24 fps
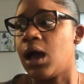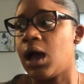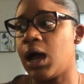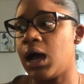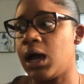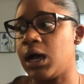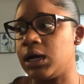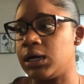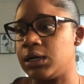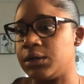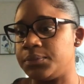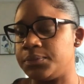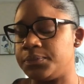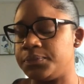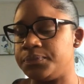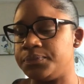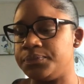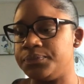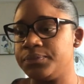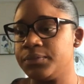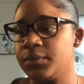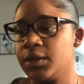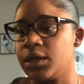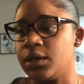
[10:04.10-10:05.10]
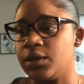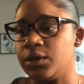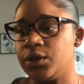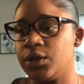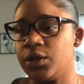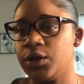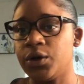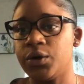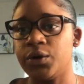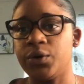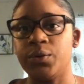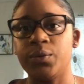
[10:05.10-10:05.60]
um
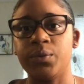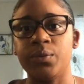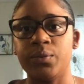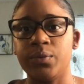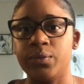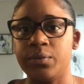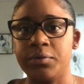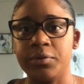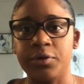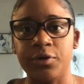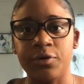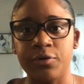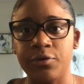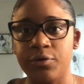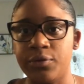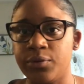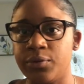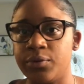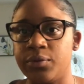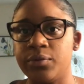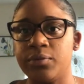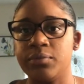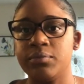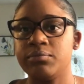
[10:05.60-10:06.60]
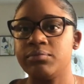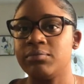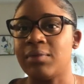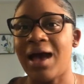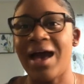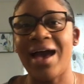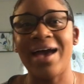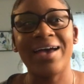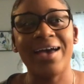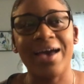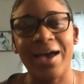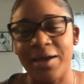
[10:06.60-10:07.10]
you know you
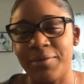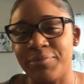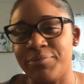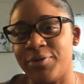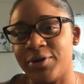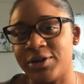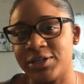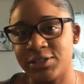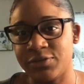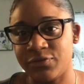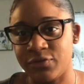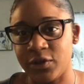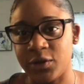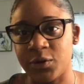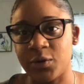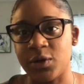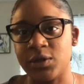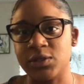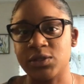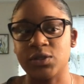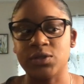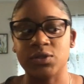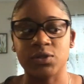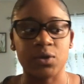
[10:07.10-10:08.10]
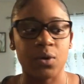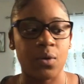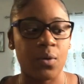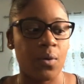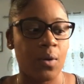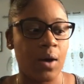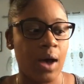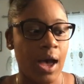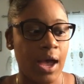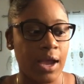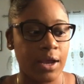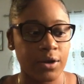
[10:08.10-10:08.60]
I, I breastfeed also
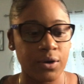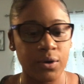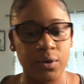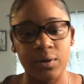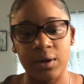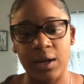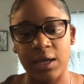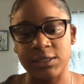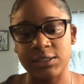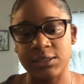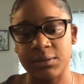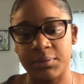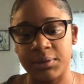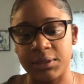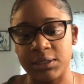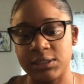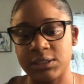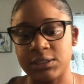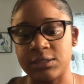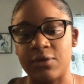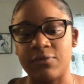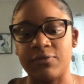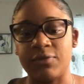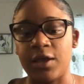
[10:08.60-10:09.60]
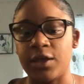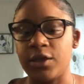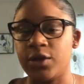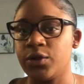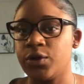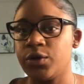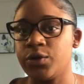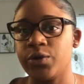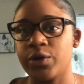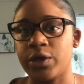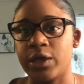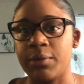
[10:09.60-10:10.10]
so I know like some of the stuff that you
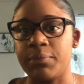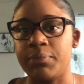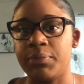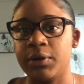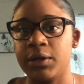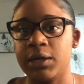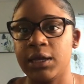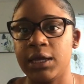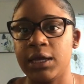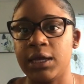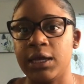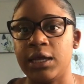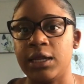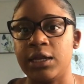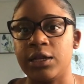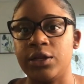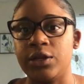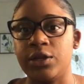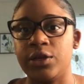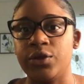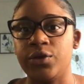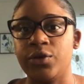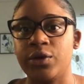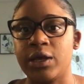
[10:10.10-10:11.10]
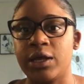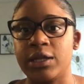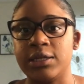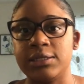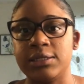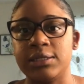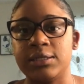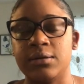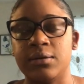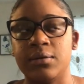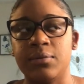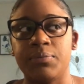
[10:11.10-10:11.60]
know you can put it in you
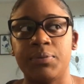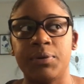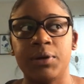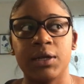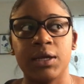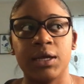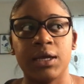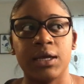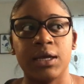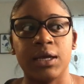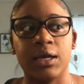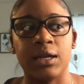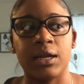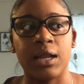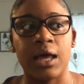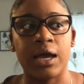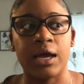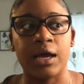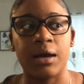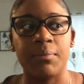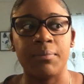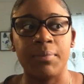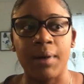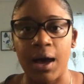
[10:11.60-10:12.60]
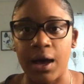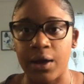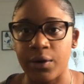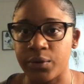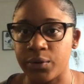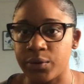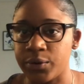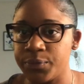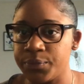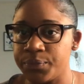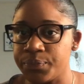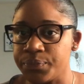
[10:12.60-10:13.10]
can put it in like a
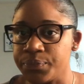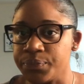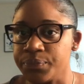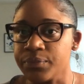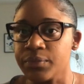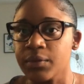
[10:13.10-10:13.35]
bottle